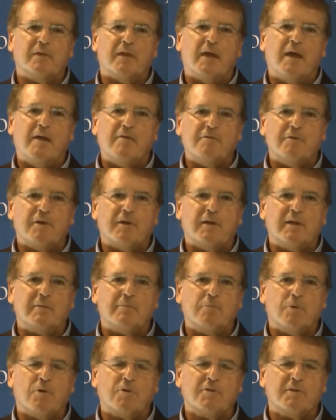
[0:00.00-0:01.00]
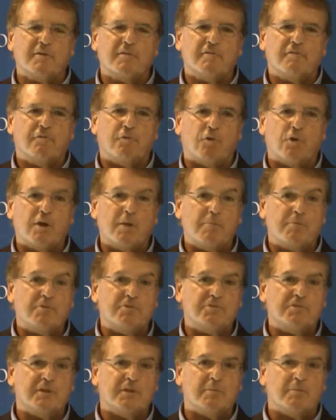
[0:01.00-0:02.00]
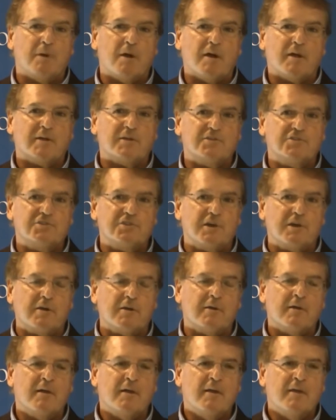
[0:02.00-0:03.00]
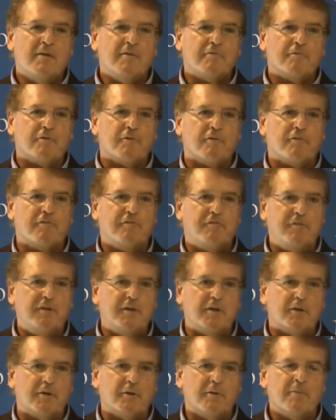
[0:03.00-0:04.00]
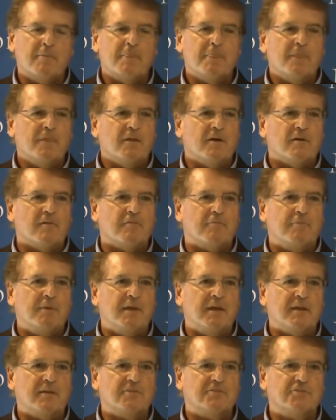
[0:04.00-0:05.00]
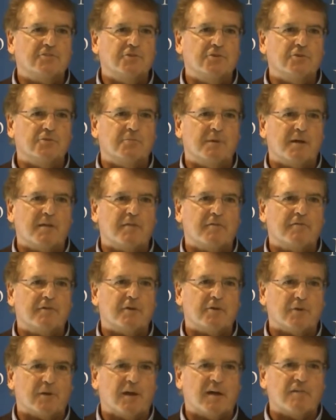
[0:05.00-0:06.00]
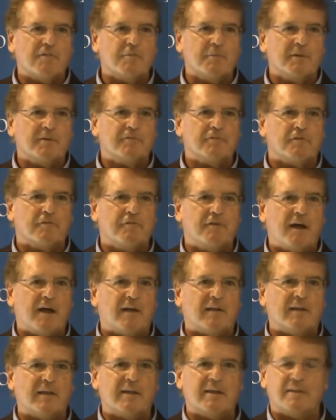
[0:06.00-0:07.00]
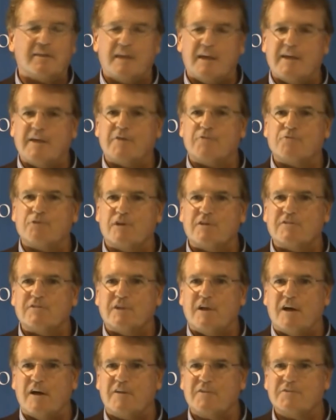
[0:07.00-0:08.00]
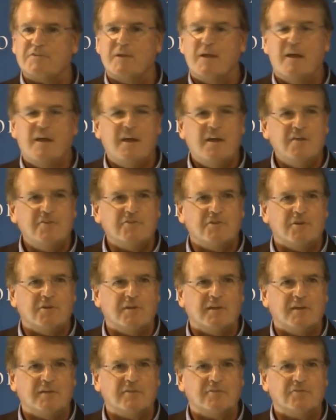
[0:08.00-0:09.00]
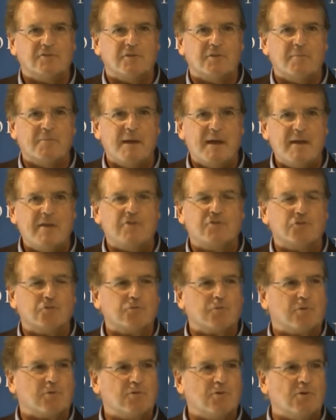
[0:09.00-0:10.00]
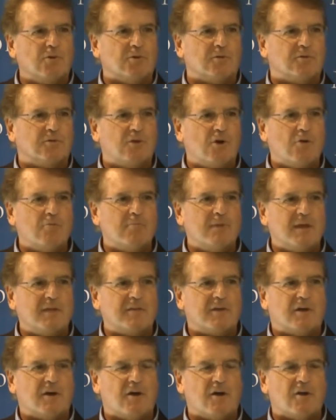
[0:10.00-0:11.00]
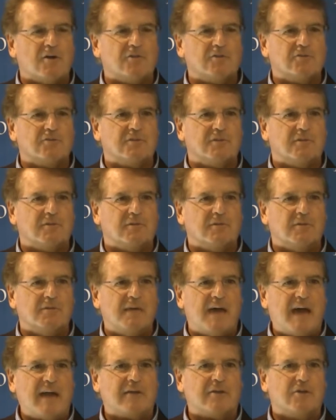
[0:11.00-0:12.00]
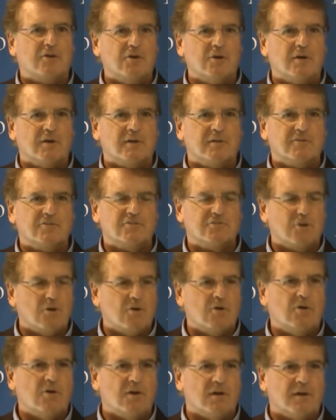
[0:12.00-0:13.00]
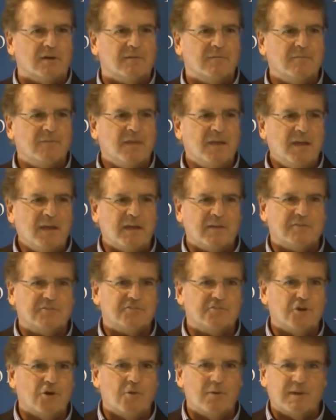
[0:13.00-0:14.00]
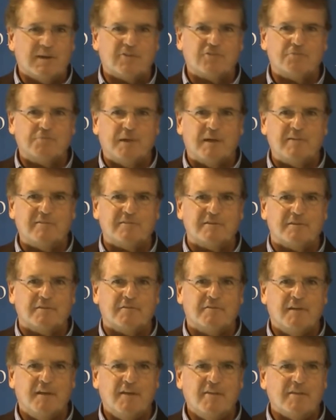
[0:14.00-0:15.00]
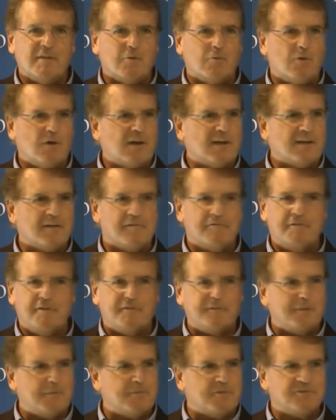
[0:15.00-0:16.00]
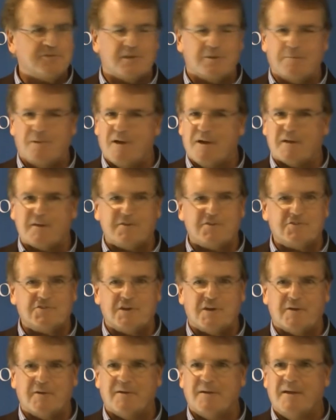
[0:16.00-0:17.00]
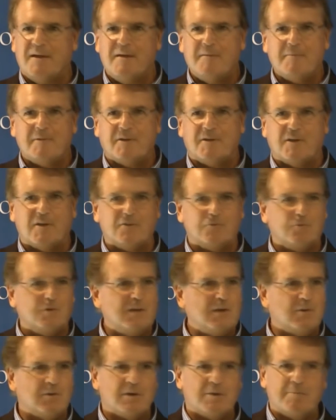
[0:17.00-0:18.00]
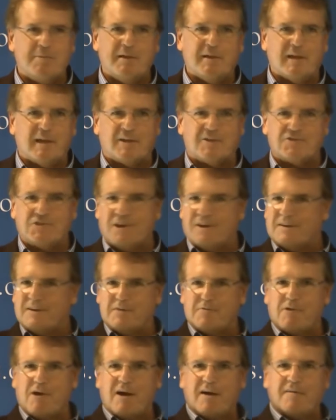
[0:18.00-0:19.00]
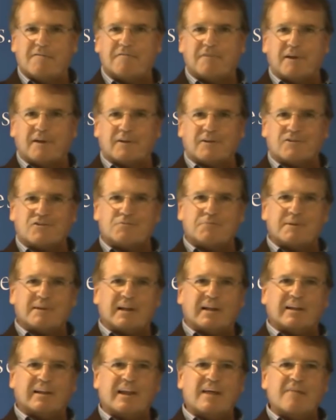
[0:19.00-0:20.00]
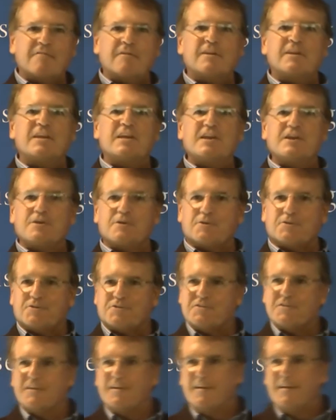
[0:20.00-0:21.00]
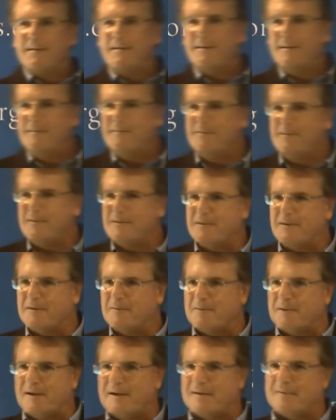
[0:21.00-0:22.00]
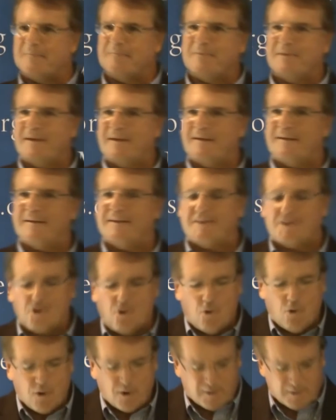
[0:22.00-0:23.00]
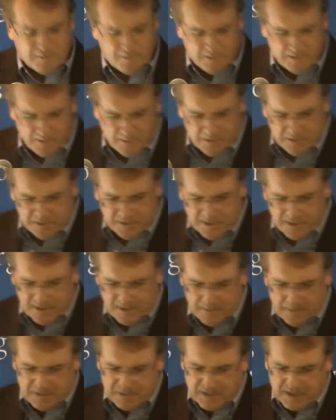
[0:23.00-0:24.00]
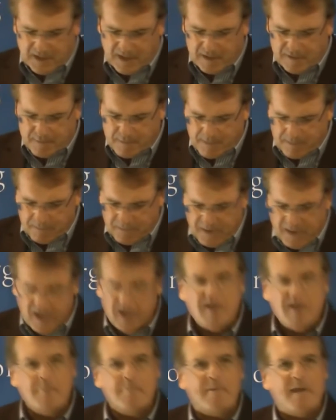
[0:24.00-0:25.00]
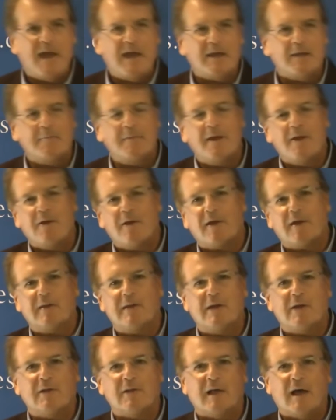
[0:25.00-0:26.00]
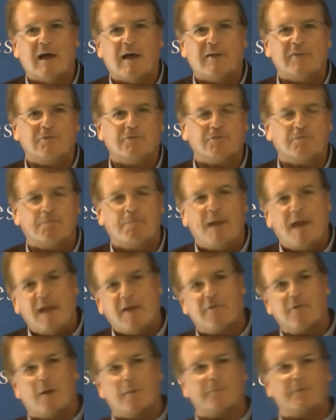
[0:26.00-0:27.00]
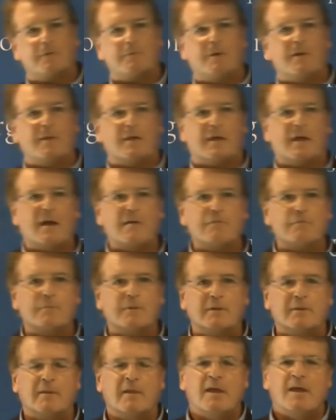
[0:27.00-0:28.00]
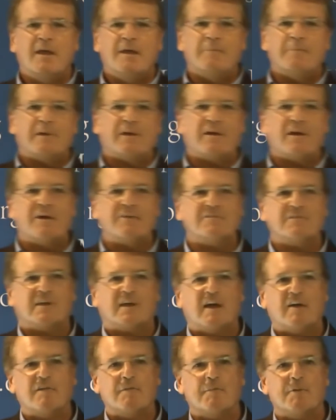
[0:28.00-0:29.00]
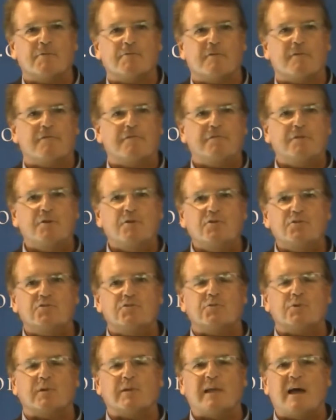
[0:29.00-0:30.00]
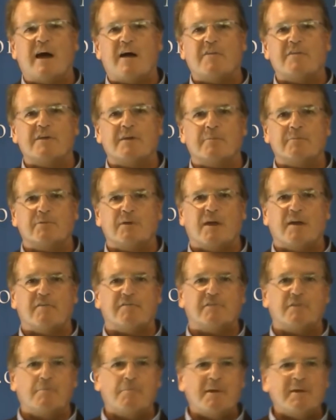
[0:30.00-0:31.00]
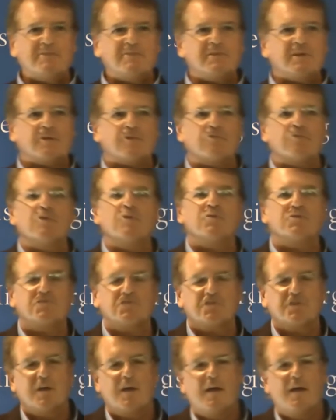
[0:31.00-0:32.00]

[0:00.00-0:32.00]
ever get more than a 40% market share for fear of being sued by the federal government for violating the antitrust laws. So the managers were told, don't make the cars that good, so good, and so inexpensive that we'll get a 50% market share, because we don't want to be like John D. Rockefeller and spend 11 years in court with the government. Pan American Airlines was bankrupted by the government because the government refused to allow them to have domestic routes,